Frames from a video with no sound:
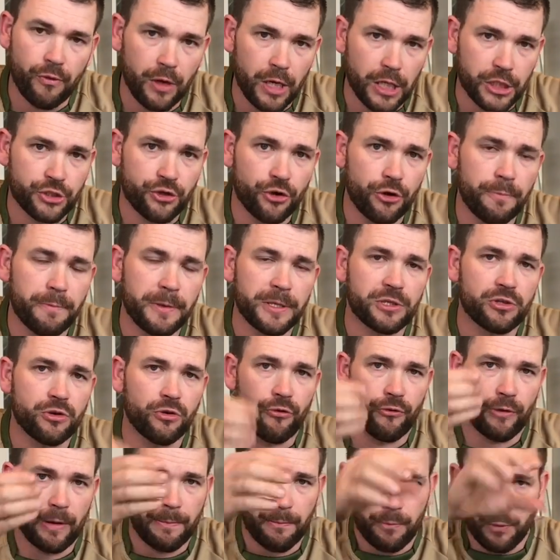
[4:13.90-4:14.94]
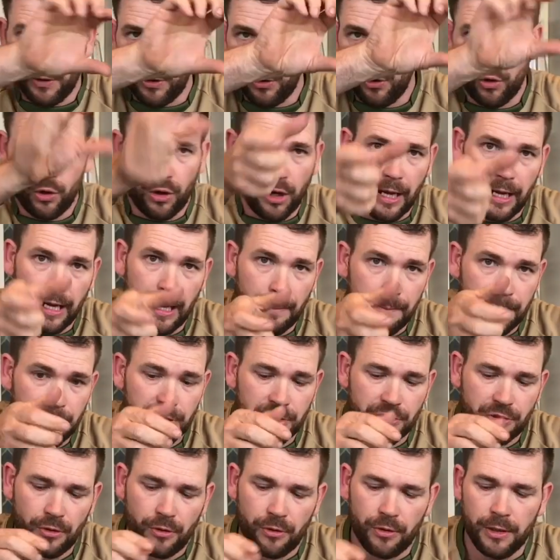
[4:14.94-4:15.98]
a true pistol grip would look like a
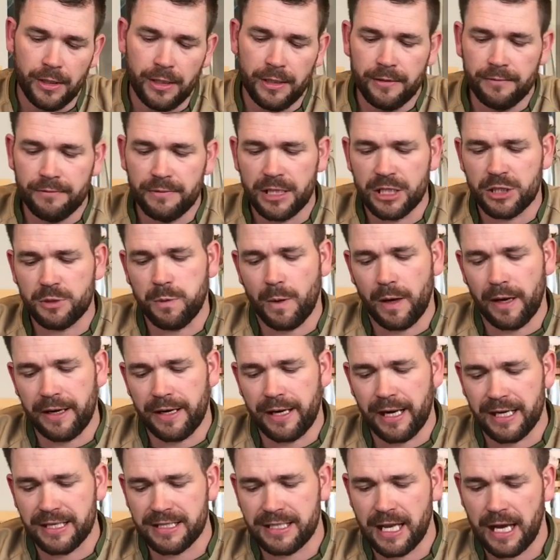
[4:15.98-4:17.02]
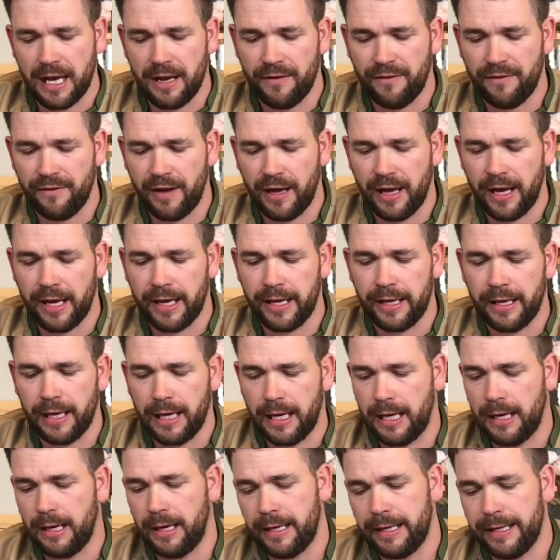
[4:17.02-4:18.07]
pistol. This one does have
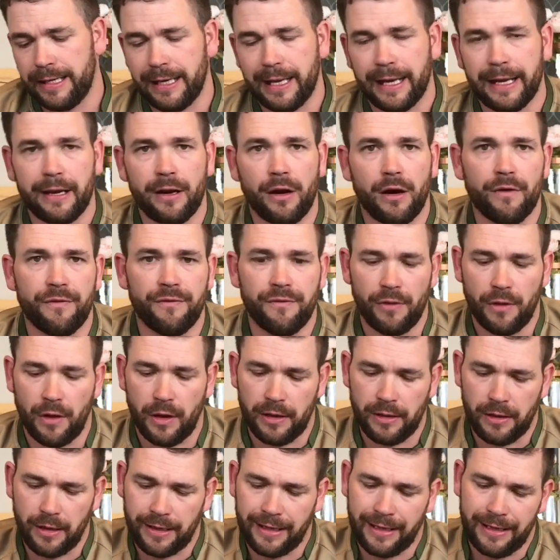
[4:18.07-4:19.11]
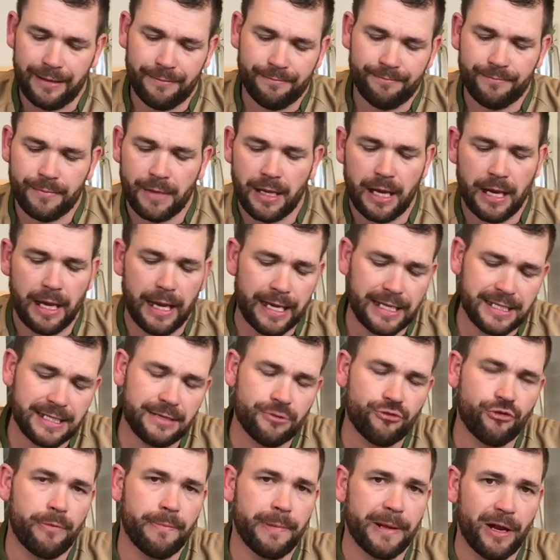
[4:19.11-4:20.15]
a inlet off, like an
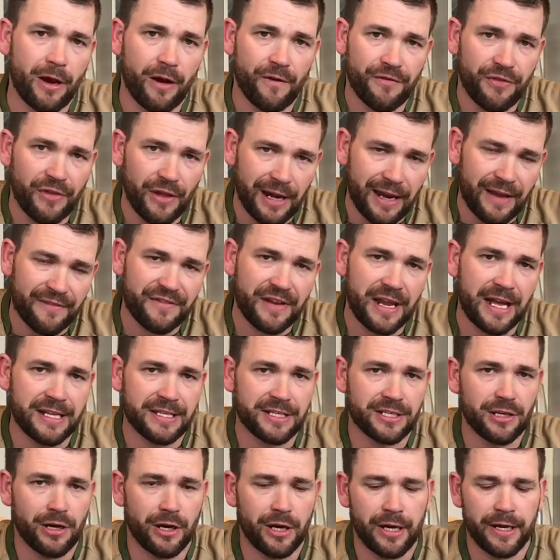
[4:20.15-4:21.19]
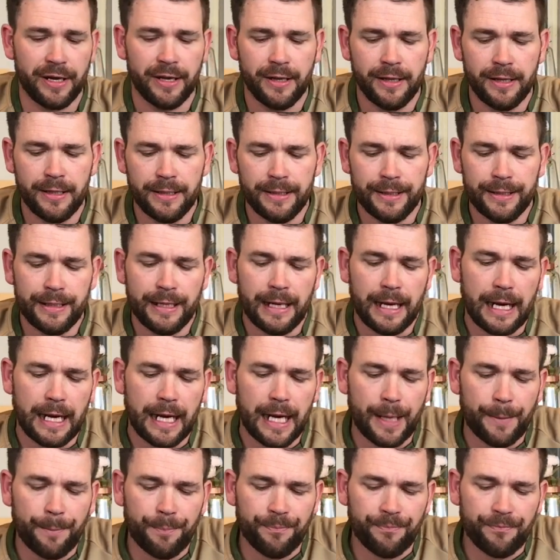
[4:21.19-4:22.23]
extra bit off the left hand side.
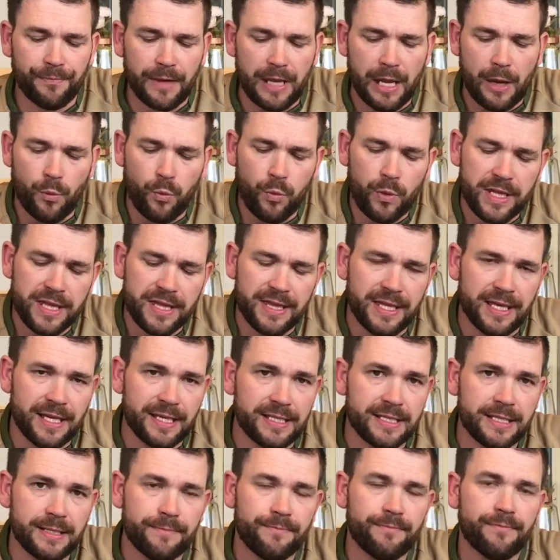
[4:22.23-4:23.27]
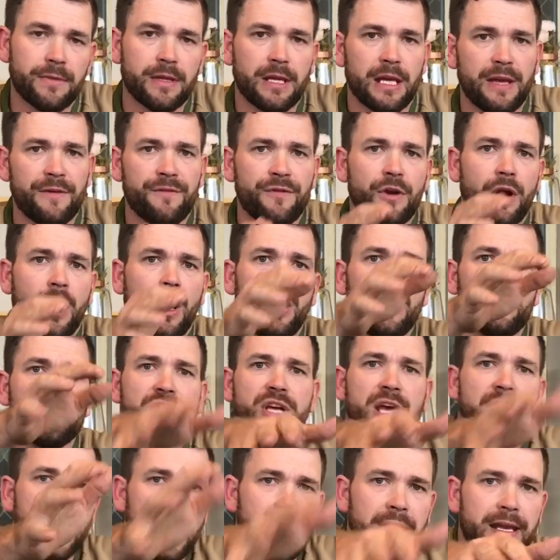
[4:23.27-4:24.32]
Now with this, if you hold
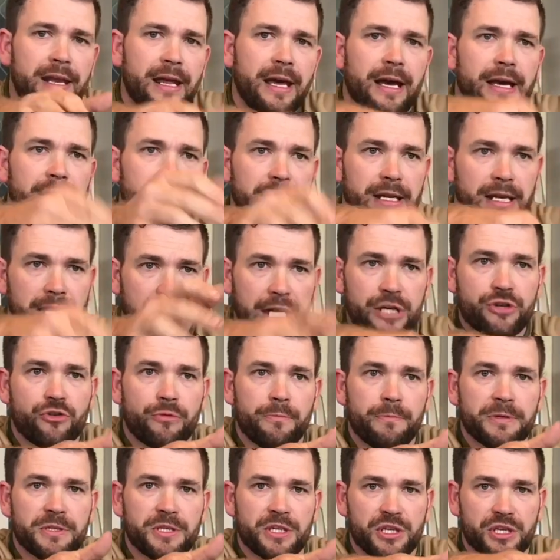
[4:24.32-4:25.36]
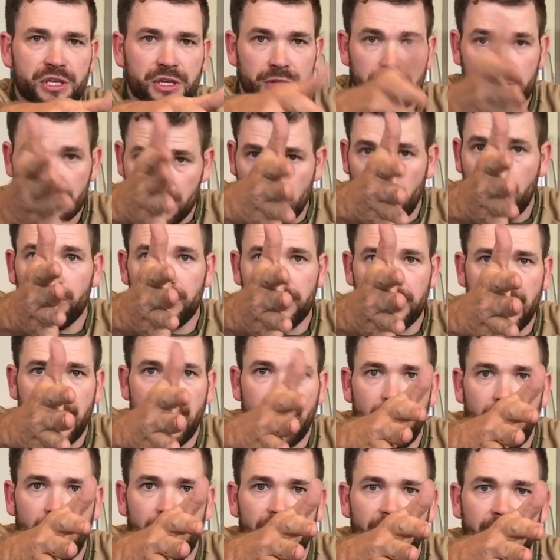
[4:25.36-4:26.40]
your hand out in your natural position, just hold it
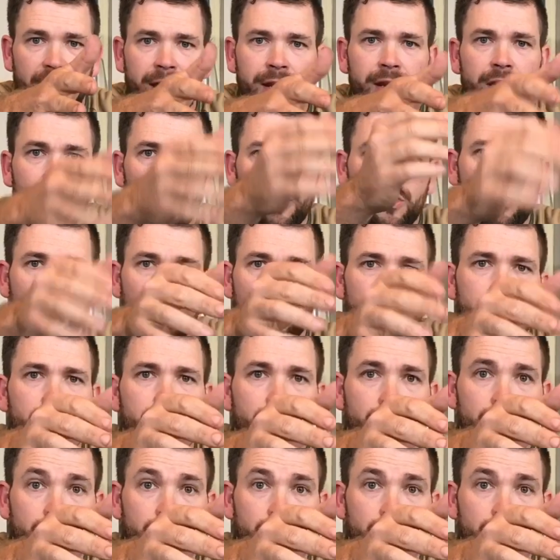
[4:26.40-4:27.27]
out like that, what